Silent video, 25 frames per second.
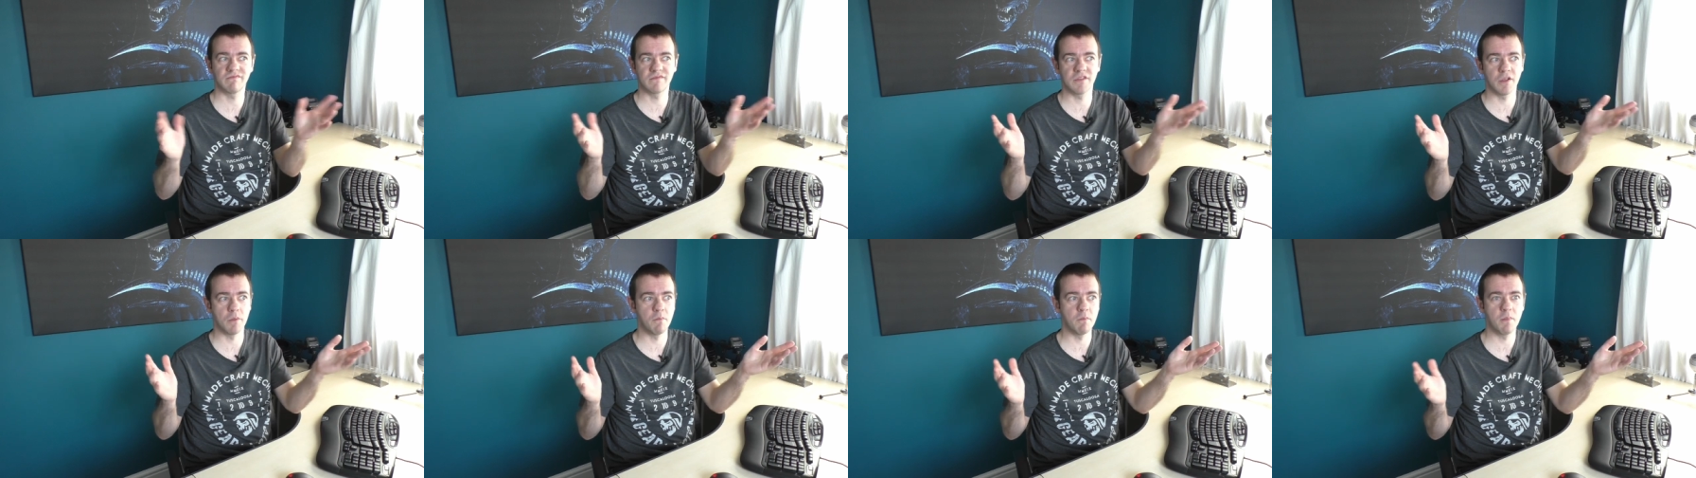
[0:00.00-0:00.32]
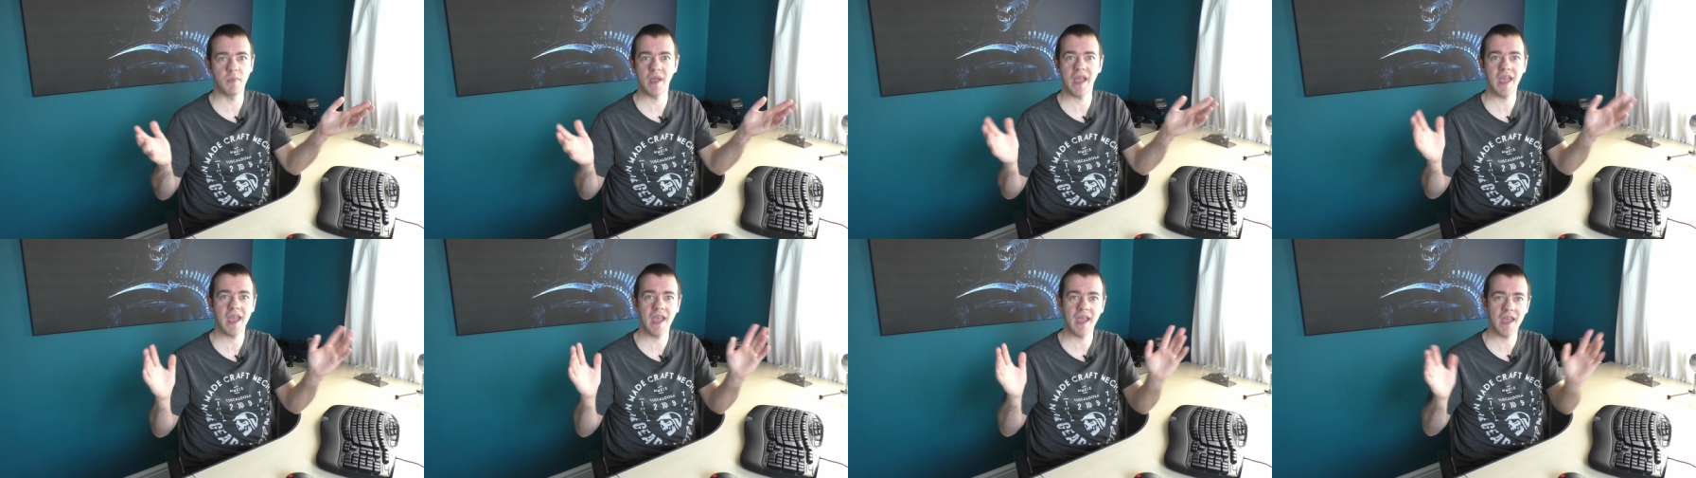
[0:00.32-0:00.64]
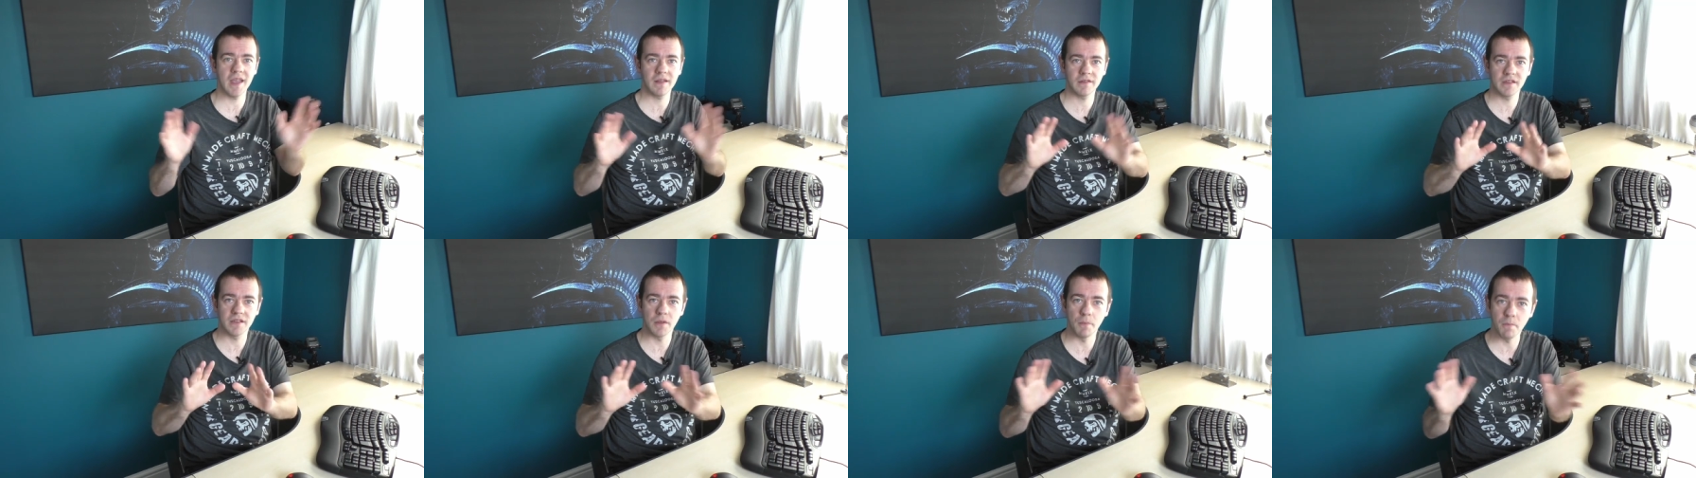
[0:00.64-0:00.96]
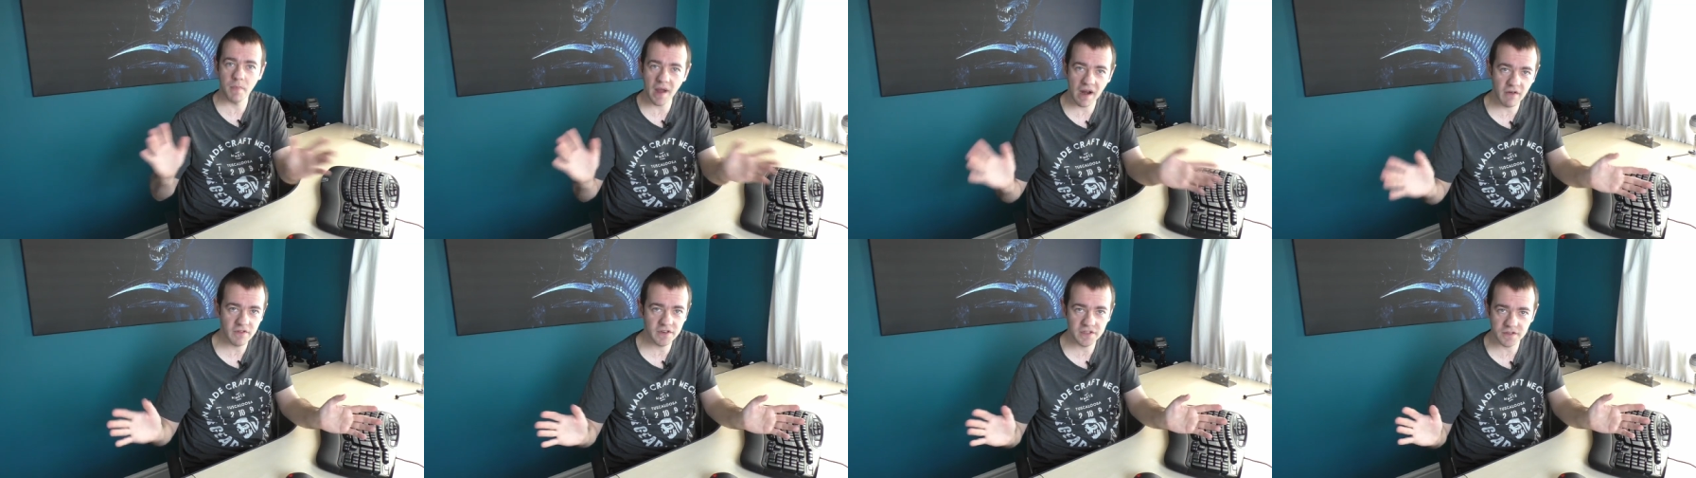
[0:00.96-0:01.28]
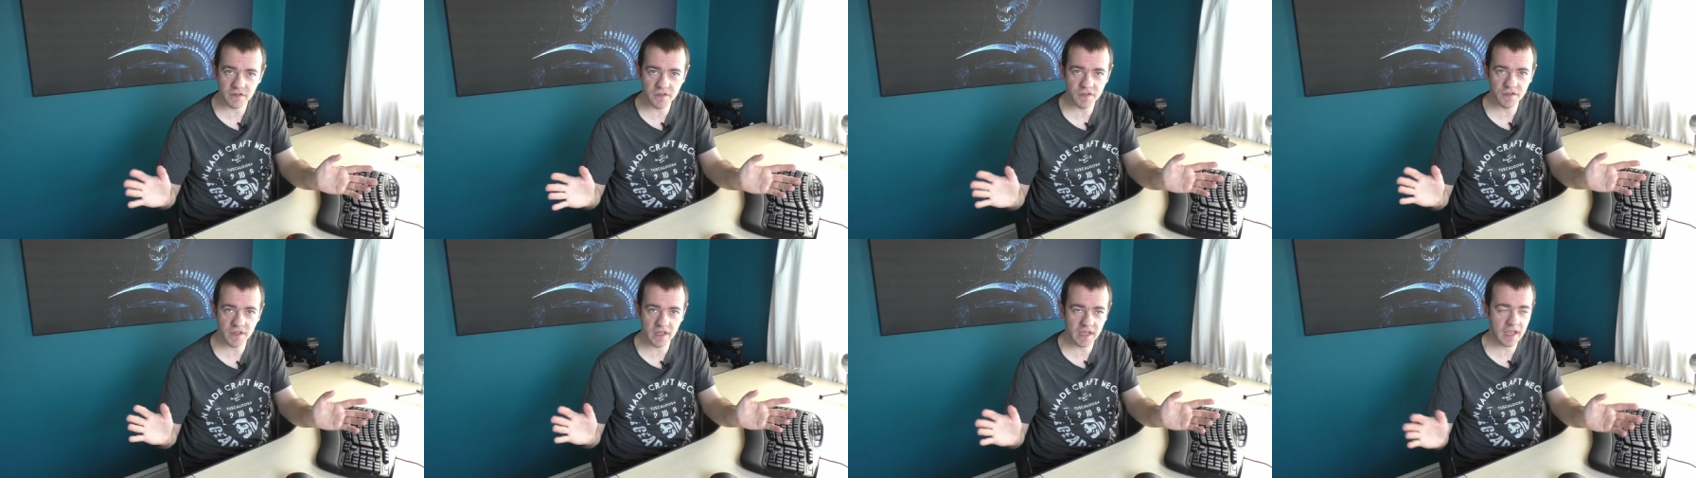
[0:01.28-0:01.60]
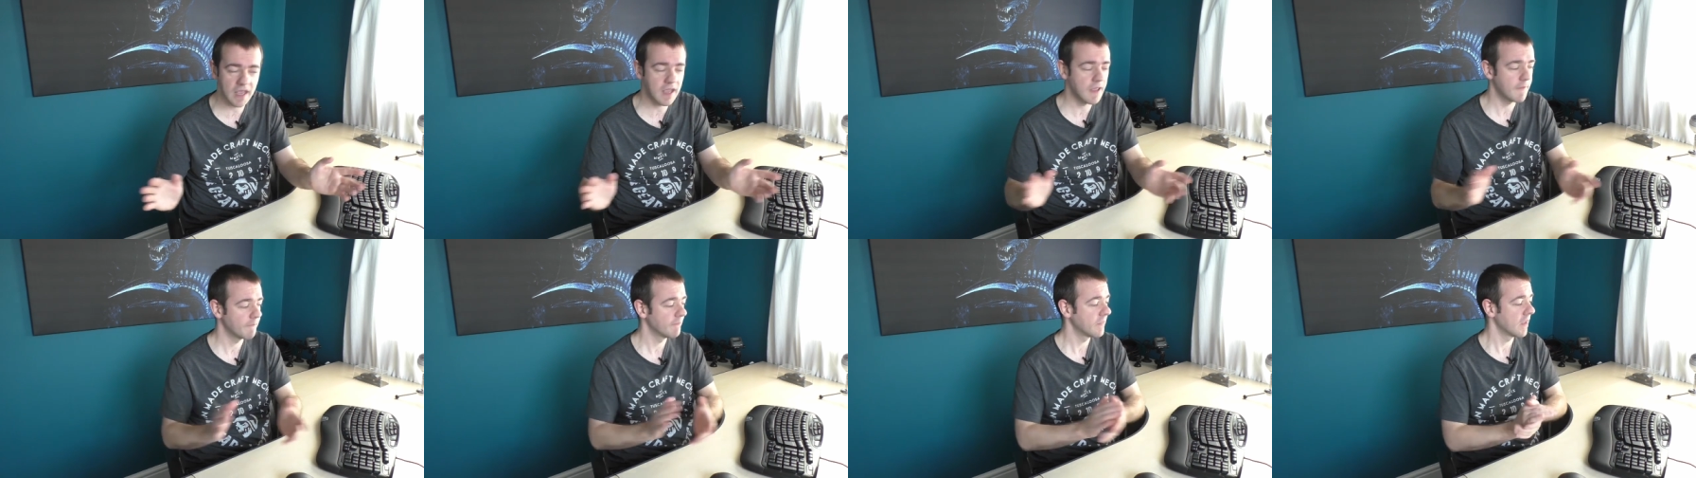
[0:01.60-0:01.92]
compare comparison
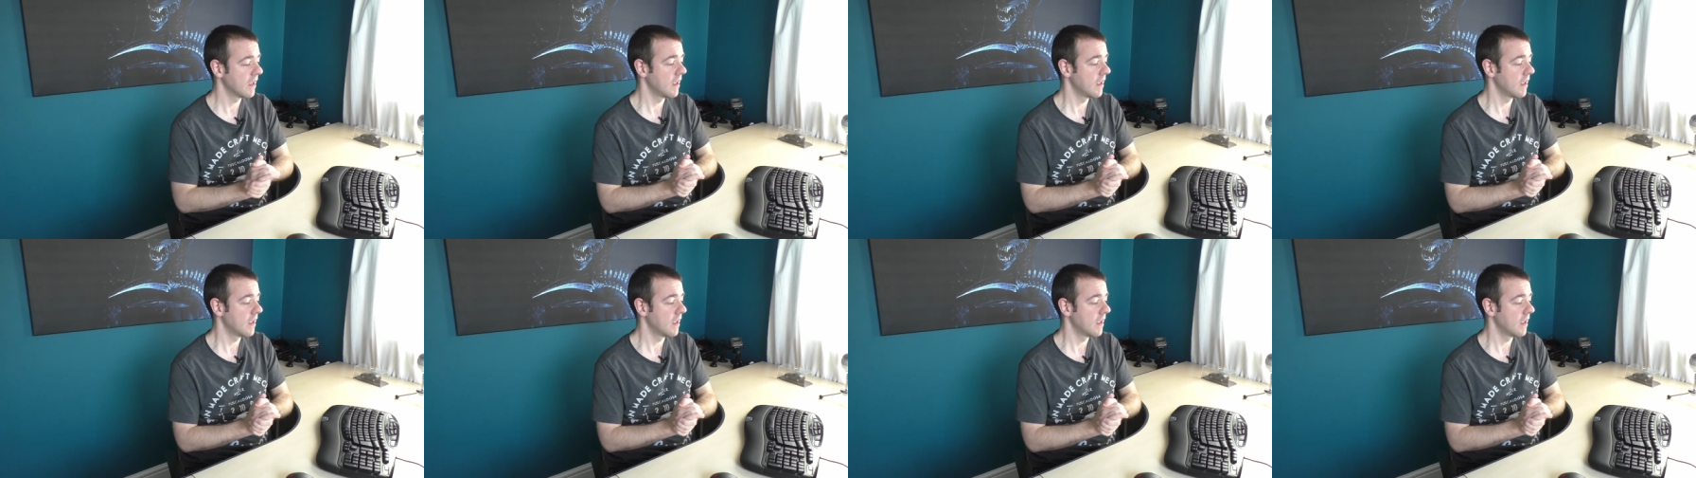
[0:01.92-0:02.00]
thingy,